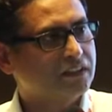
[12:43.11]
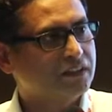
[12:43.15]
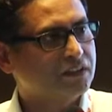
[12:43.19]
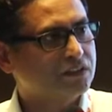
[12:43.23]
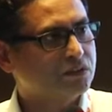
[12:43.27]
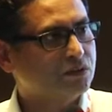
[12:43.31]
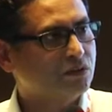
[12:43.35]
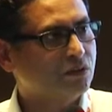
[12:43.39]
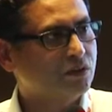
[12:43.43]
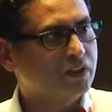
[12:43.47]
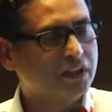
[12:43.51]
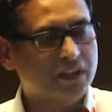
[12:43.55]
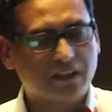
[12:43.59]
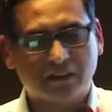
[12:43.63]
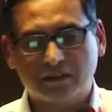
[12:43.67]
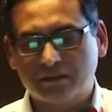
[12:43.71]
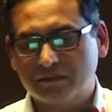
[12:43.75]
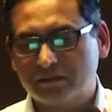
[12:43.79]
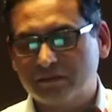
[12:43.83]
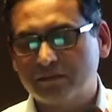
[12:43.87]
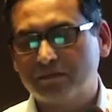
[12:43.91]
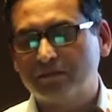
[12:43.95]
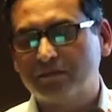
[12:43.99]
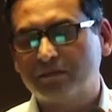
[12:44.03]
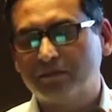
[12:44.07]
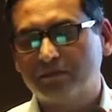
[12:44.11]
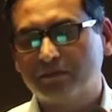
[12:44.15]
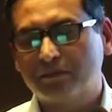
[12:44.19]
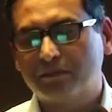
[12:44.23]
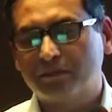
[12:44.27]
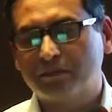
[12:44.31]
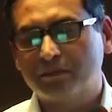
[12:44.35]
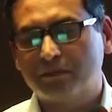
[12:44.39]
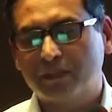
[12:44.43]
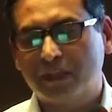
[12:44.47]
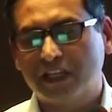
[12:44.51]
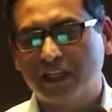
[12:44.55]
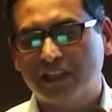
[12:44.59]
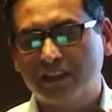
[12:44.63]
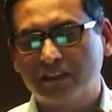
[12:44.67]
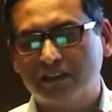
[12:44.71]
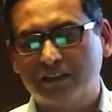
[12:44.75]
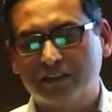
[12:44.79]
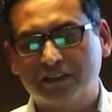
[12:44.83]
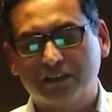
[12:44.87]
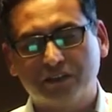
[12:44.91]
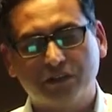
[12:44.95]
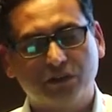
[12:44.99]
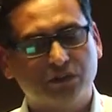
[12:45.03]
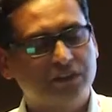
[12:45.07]
solar
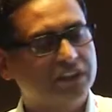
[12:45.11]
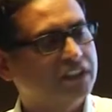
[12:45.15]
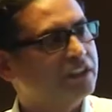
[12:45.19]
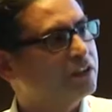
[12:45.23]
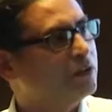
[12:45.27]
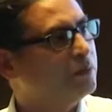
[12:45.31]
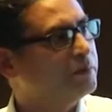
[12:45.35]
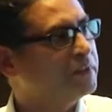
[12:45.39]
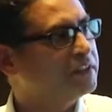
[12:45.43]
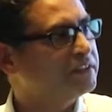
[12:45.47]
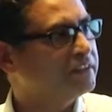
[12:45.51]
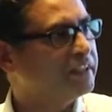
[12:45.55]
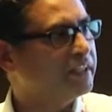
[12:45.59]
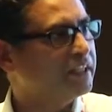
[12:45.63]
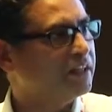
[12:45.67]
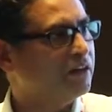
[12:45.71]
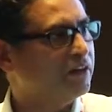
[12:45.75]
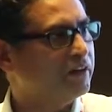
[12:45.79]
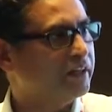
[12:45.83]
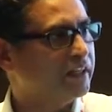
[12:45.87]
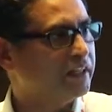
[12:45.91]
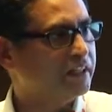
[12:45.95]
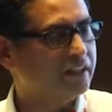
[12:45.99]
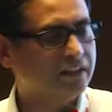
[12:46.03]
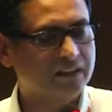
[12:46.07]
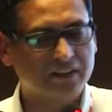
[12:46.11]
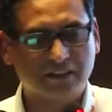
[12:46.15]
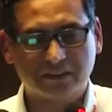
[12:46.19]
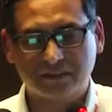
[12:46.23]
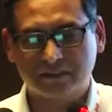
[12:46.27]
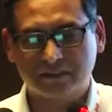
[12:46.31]
plants using domestic content.